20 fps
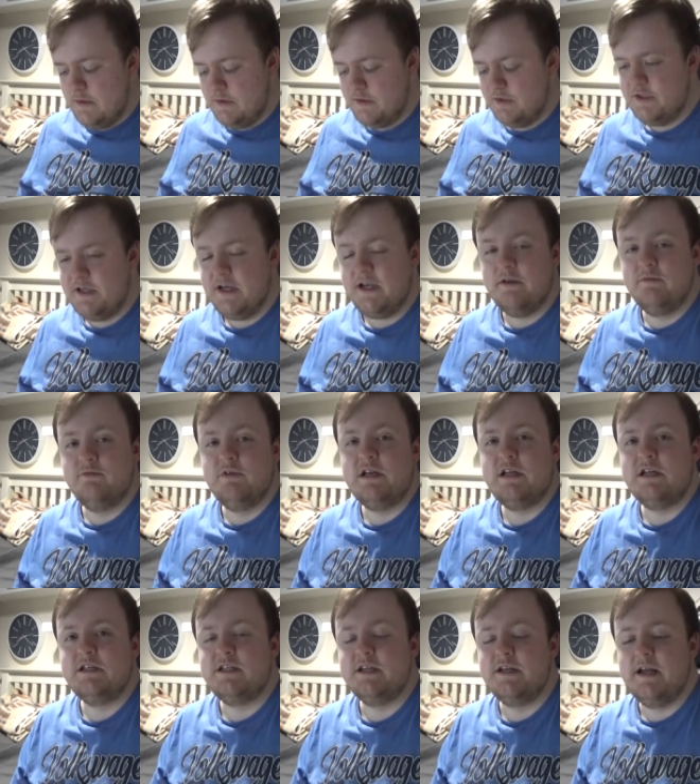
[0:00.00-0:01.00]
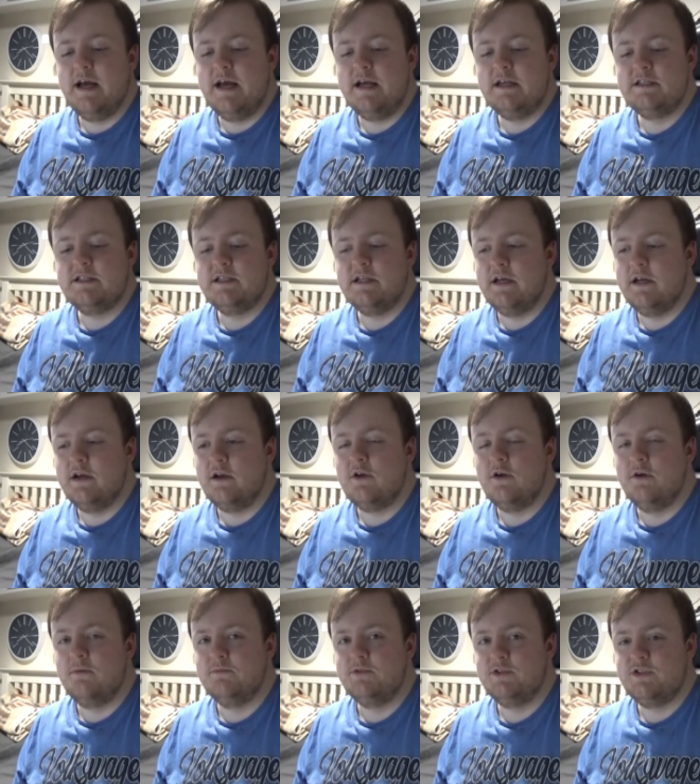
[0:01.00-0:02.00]
The second reading tonight uh,
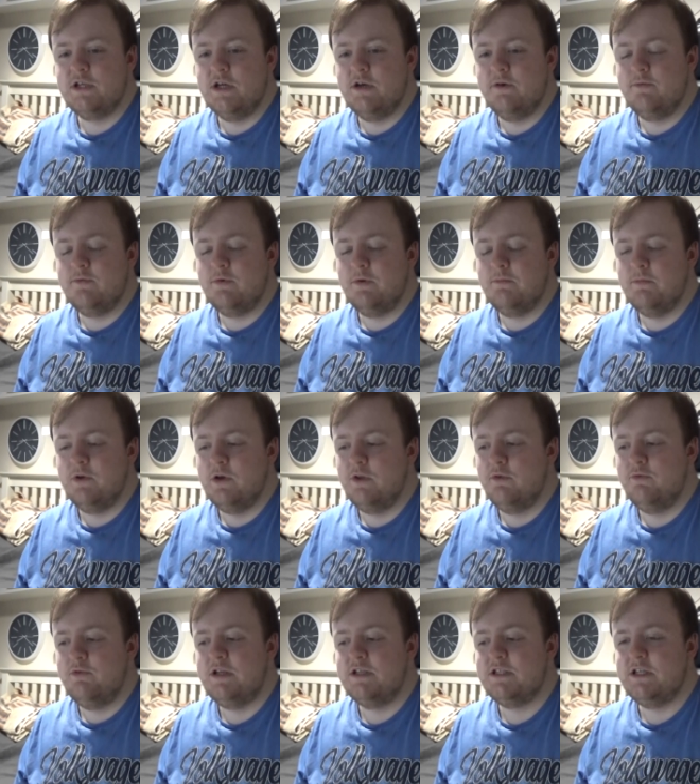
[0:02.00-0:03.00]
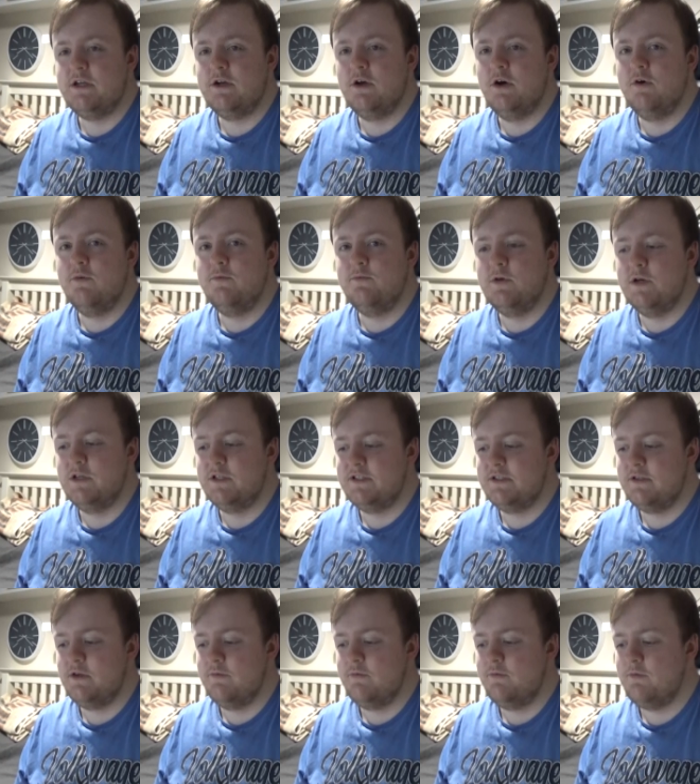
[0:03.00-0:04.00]
comes uh, from uh, the reading of, uh,
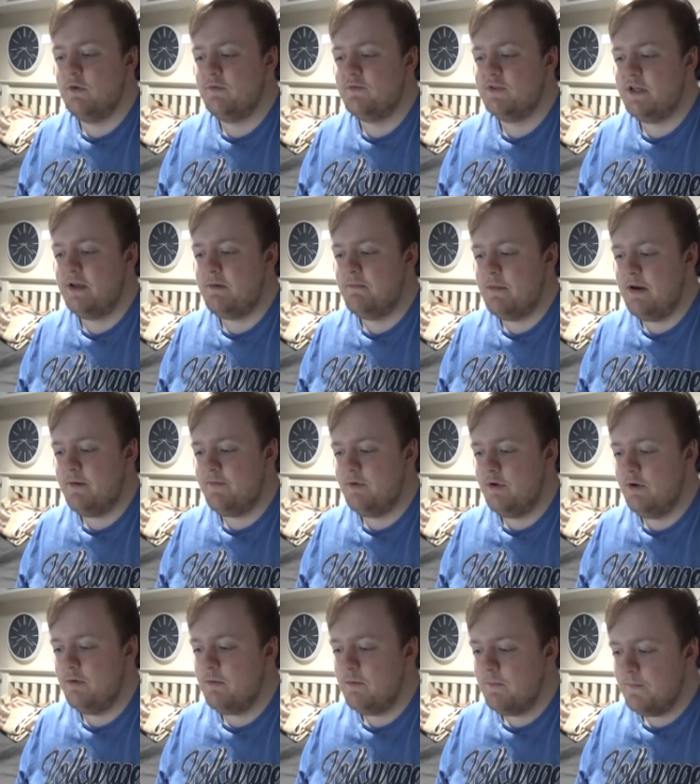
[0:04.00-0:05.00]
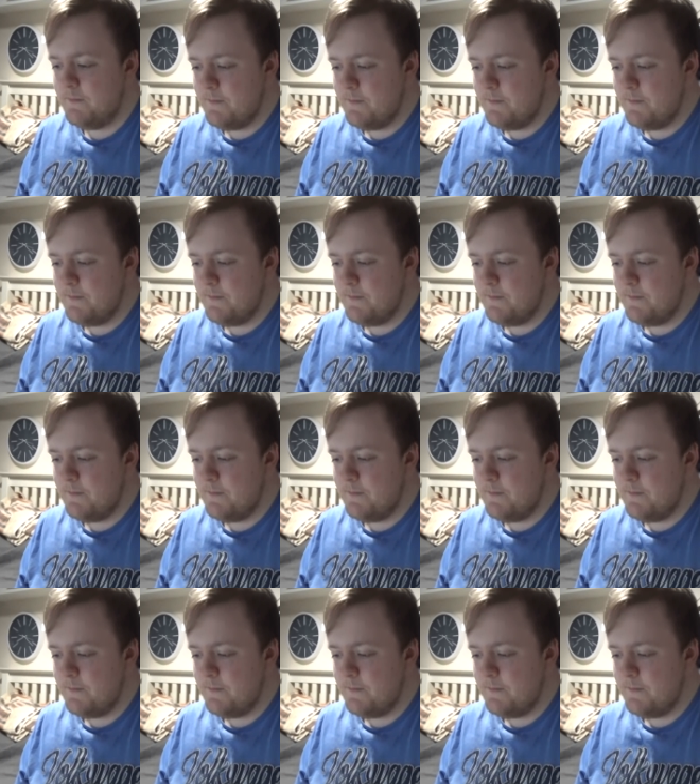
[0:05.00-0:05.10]
of, of St. Matthew.